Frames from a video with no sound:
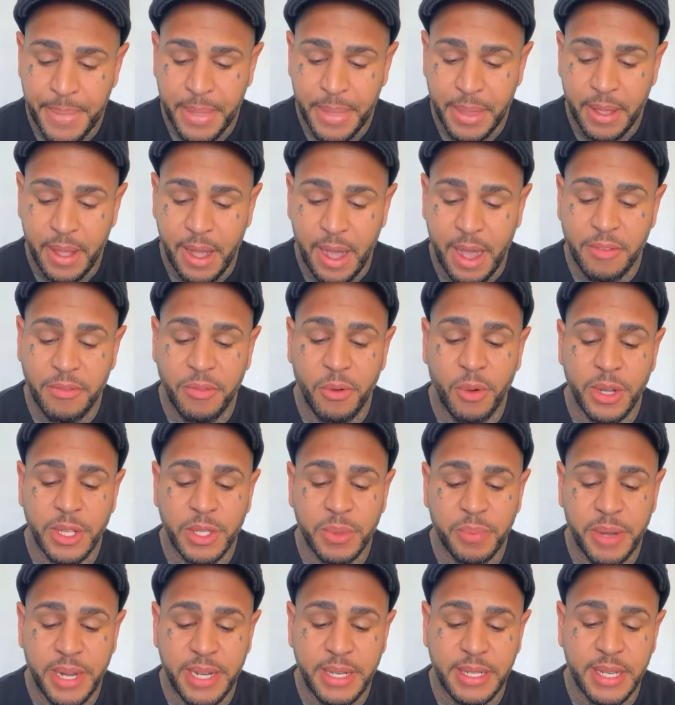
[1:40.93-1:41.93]
I voiced
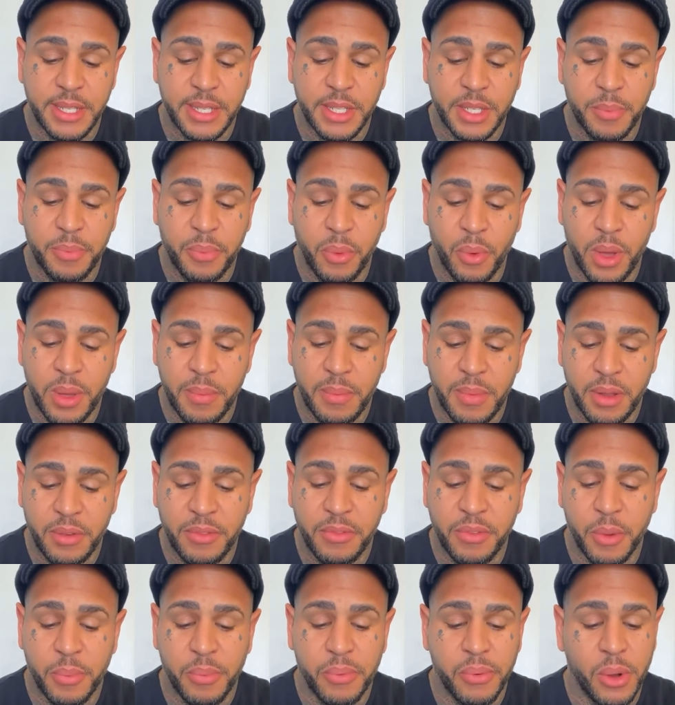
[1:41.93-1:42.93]
my disappointment
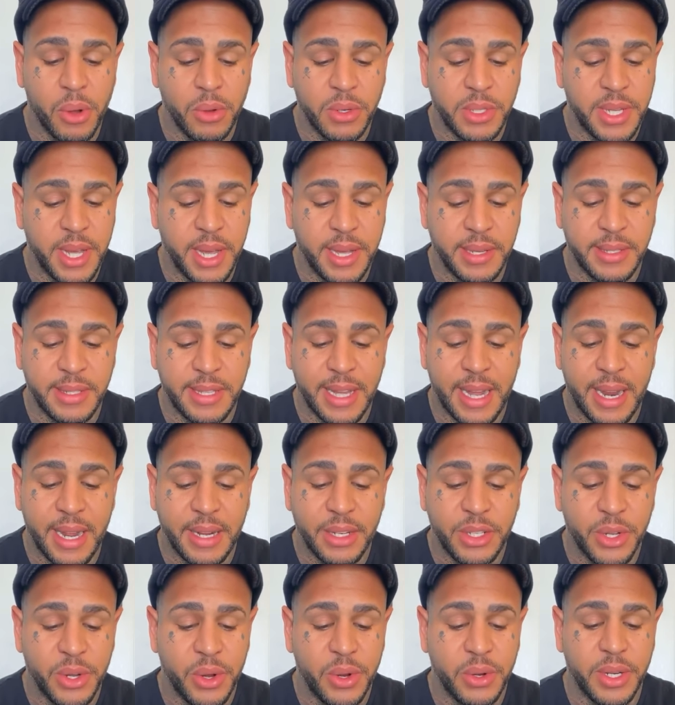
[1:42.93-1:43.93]
for protests that had
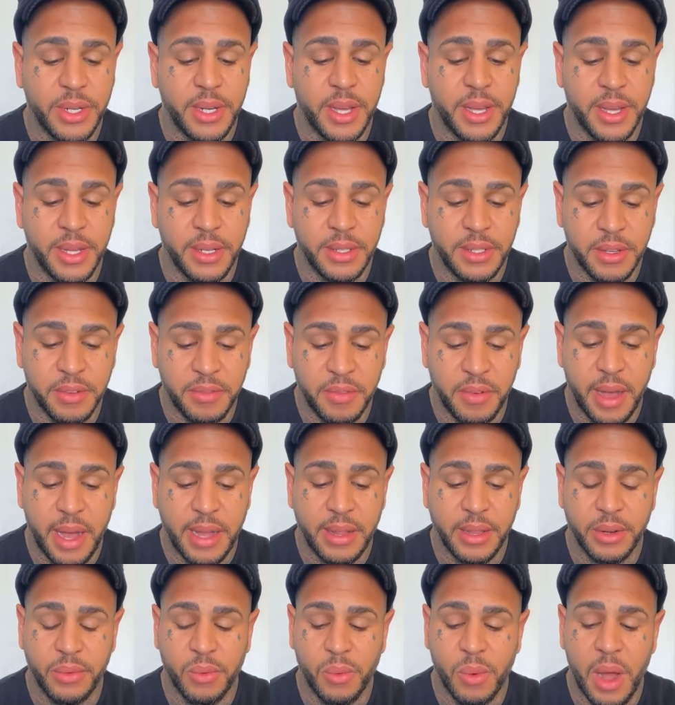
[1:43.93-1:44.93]
turned into
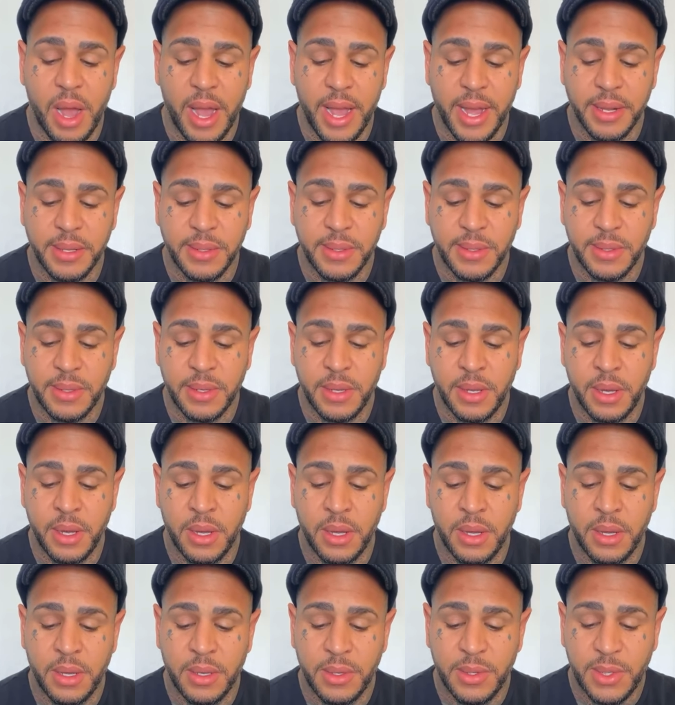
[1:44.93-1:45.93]
violent riots.
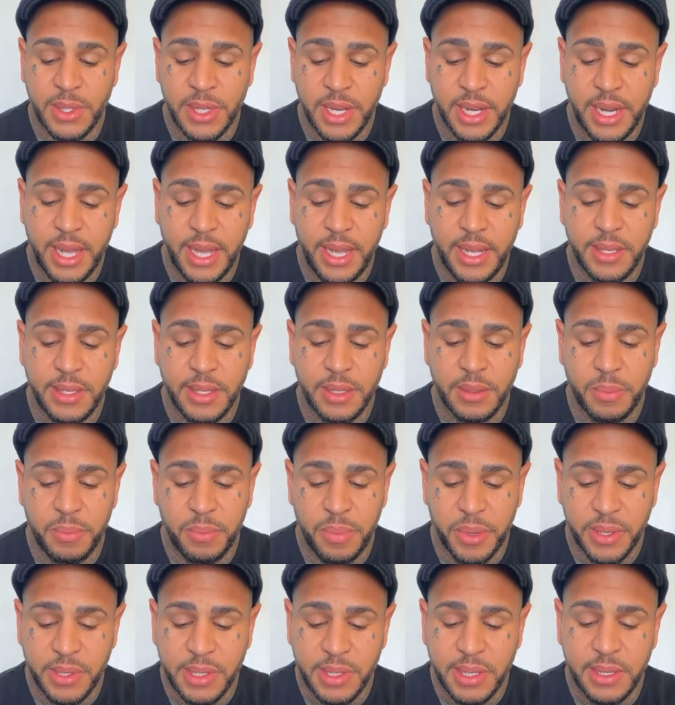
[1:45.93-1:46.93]
Cities,
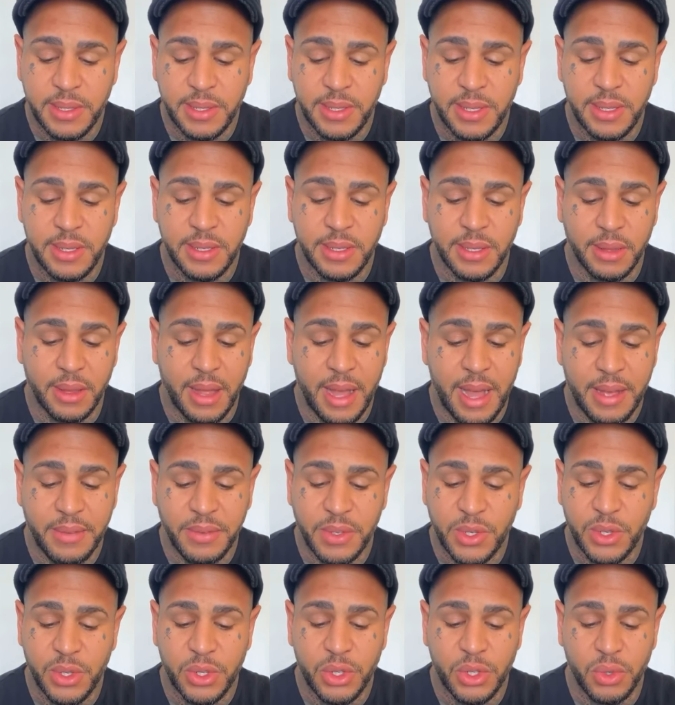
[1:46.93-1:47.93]
businesses,
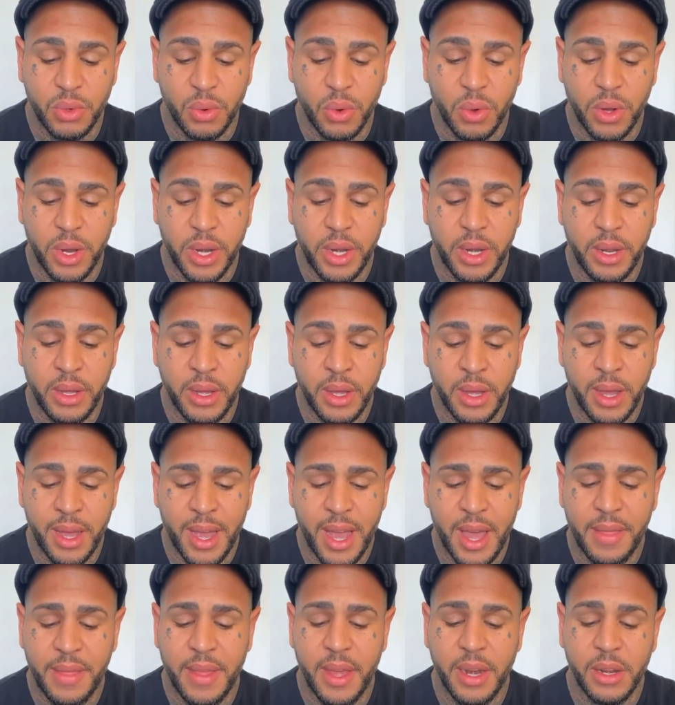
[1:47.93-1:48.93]
lives destroyed,
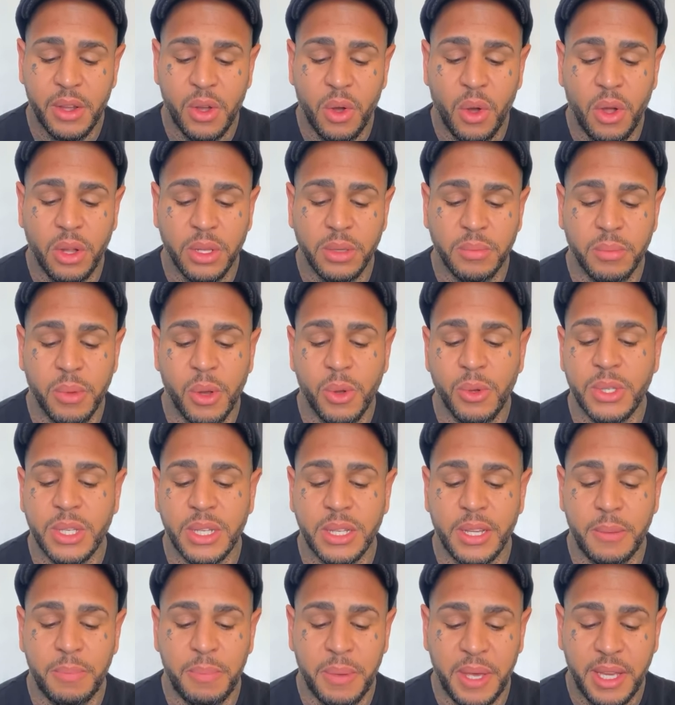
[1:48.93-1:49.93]
and then called
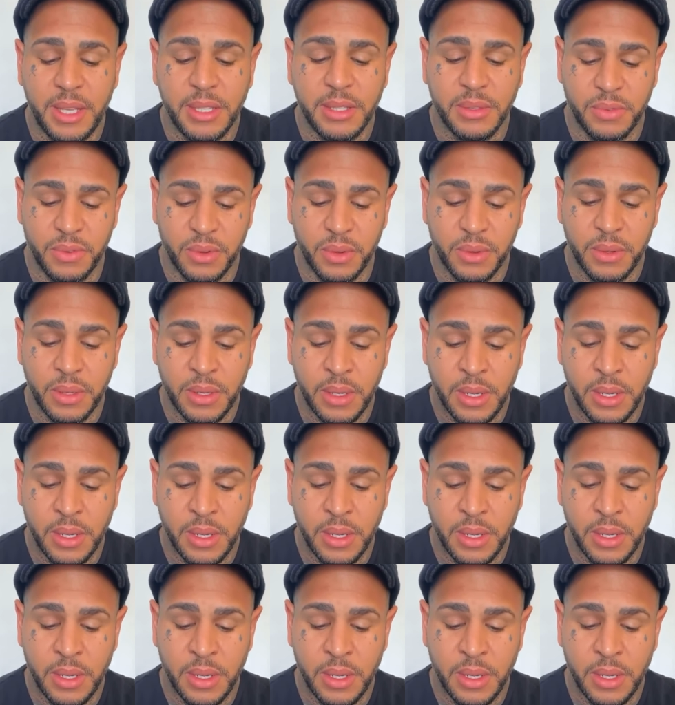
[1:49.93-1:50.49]
mostly peaceful.